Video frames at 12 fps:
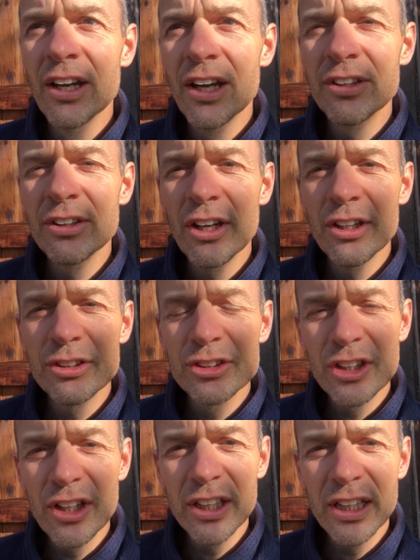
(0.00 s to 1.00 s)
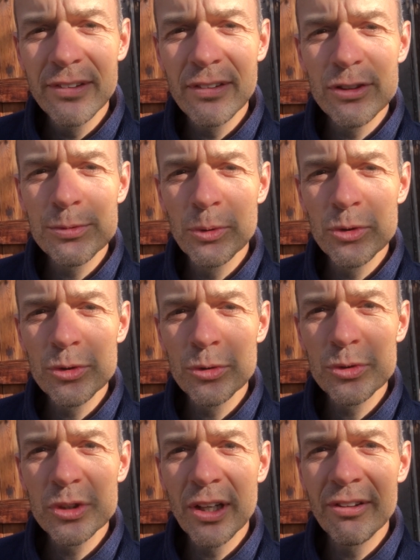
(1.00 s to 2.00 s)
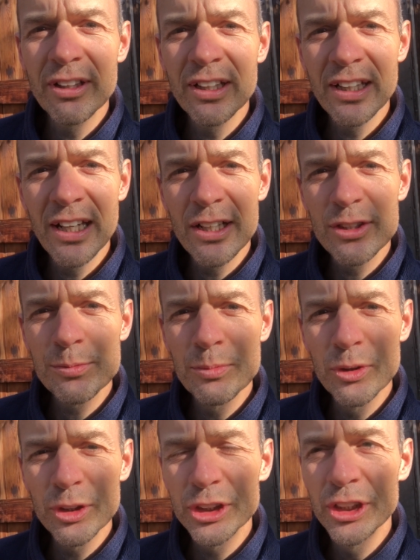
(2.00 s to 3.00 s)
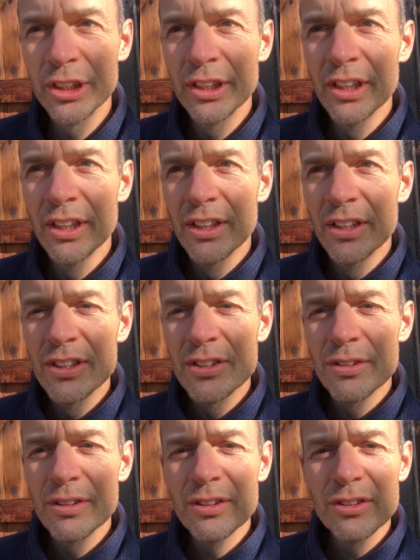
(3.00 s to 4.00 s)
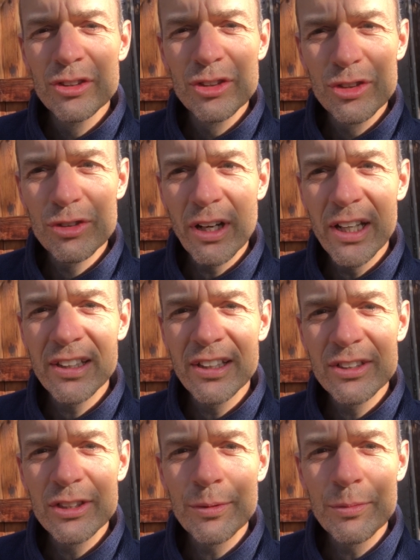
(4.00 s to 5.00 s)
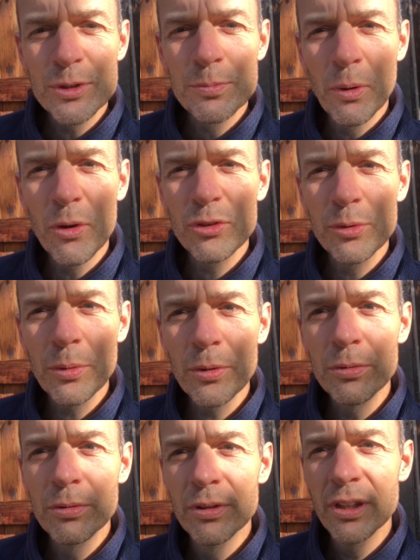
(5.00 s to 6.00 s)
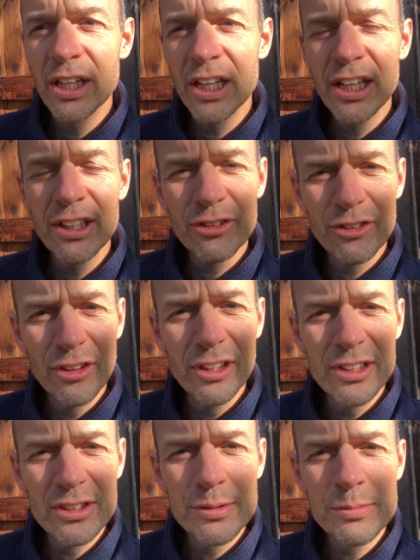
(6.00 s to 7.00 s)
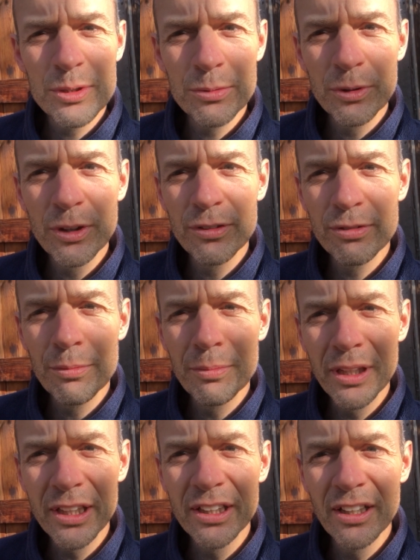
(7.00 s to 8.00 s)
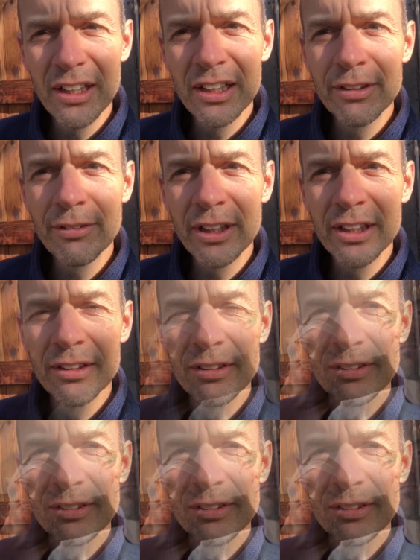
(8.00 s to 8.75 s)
and try and keep those muscles going and get as much strength into them as possible. It certainly seems to work for me anyway.